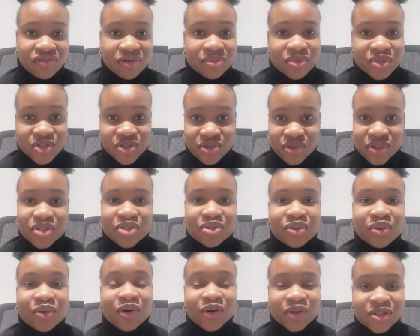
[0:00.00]
I'm just going to
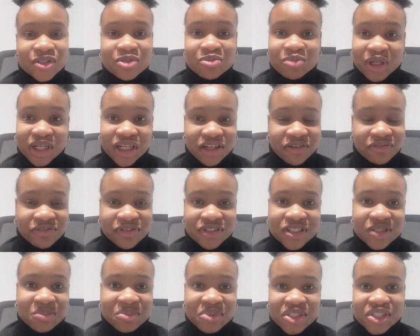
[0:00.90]
go onto my
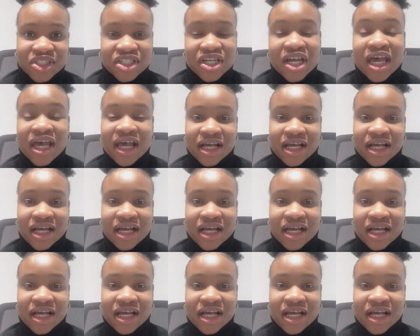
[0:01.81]
Netflix page